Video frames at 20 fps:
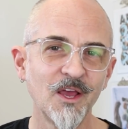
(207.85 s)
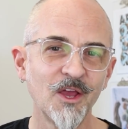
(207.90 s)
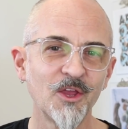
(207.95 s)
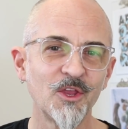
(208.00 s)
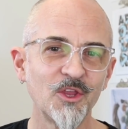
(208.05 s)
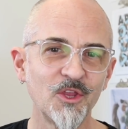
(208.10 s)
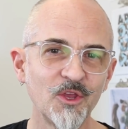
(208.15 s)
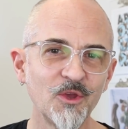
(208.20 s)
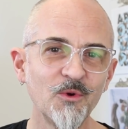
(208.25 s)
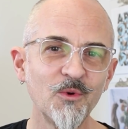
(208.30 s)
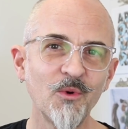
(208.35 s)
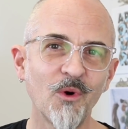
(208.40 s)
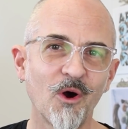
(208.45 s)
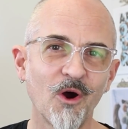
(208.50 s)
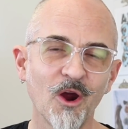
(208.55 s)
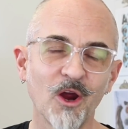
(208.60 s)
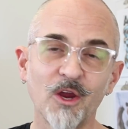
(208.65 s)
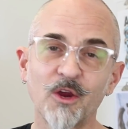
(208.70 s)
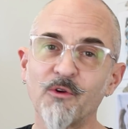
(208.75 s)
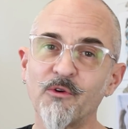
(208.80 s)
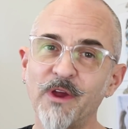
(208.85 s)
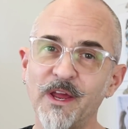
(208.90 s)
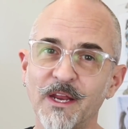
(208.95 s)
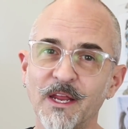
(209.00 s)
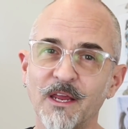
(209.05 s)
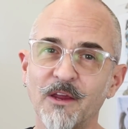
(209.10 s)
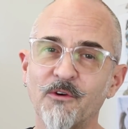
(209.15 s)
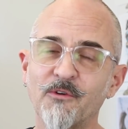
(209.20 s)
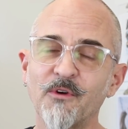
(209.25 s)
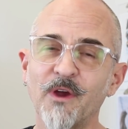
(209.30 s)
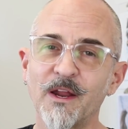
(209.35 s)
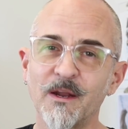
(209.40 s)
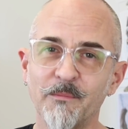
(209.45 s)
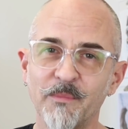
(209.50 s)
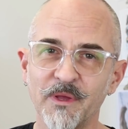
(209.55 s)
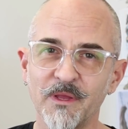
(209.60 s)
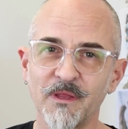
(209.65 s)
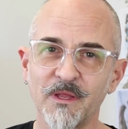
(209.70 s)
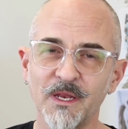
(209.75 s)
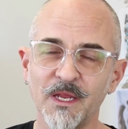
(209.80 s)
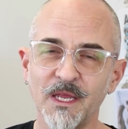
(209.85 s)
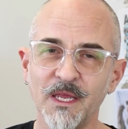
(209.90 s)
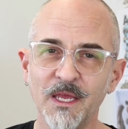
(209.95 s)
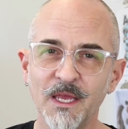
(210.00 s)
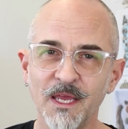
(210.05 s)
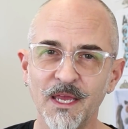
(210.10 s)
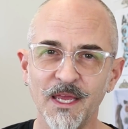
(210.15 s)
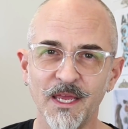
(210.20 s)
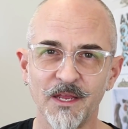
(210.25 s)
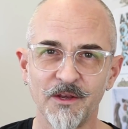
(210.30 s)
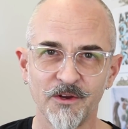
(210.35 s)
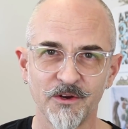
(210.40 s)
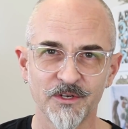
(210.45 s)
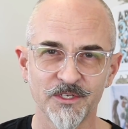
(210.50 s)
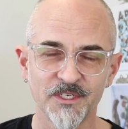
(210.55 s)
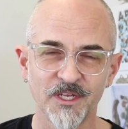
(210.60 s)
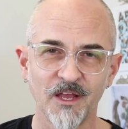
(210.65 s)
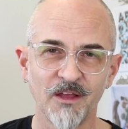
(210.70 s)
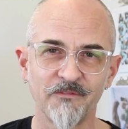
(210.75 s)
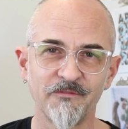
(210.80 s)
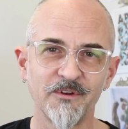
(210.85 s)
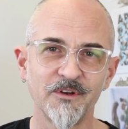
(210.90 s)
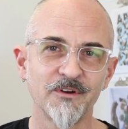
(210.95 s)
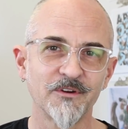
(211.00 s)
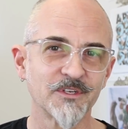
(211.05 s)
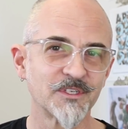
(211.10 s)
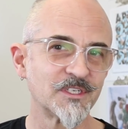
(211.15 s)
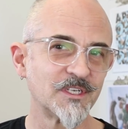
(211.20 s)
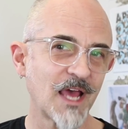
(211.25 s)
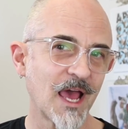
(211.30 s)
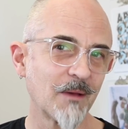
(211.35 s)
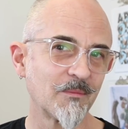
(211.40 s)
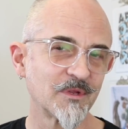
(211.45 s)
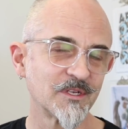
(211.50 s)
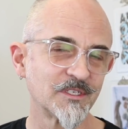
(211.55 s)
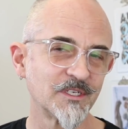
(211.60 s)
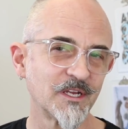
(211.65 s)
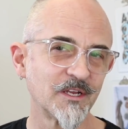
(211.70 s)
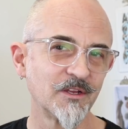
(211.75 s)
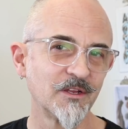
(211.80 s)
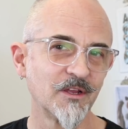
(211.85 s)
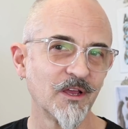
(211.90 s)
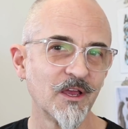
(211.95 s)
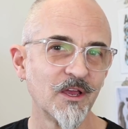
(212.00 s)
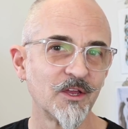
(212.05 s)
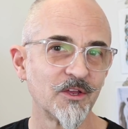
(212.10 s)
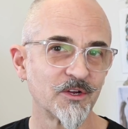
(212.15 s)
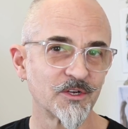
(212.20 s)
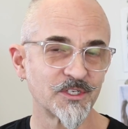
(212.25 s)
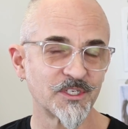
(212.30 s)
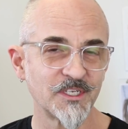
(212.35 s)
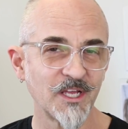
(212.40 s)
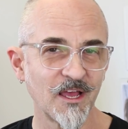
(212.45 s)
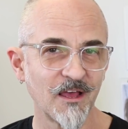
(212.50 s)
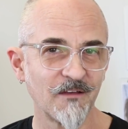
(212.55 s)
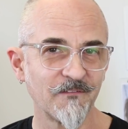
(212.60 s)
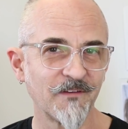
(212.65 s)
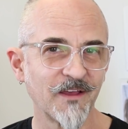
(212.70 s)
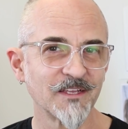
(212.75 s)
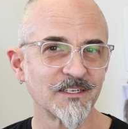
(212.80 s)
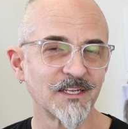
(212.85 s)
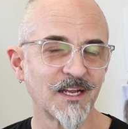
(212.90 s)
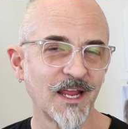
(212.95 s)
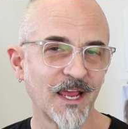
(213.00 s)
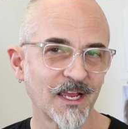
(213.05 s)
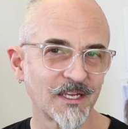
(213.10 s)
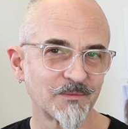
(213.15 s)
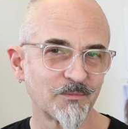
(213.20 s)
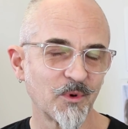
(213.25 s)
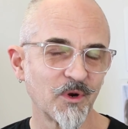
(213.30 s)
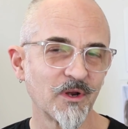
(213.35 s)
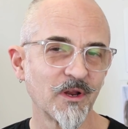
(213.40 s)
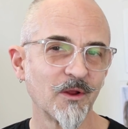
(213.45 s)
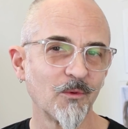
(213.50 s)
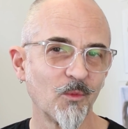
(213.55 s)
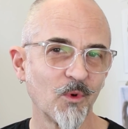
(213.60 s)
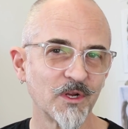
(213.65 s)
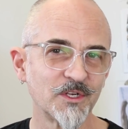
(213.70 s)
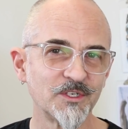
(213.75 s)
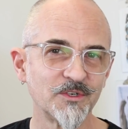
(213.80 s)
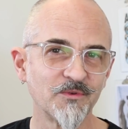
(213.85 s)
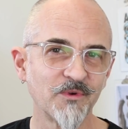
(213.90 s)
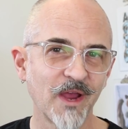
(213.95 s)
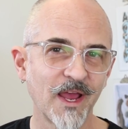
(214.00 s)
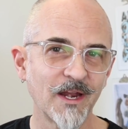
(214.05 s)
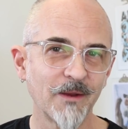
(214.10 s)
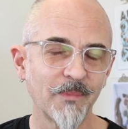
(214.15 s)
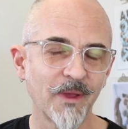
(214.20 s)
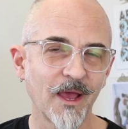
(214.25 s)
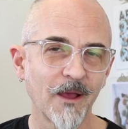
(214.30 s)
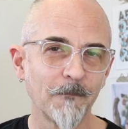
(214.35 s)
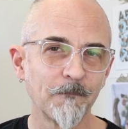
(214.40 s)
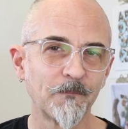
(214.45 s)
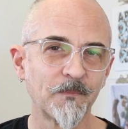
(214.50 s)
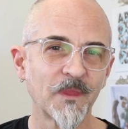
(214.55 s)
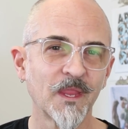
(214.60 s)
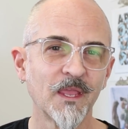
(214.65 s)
you are creating credibility in yourself and you're establishing yourself as an expert in what you write about.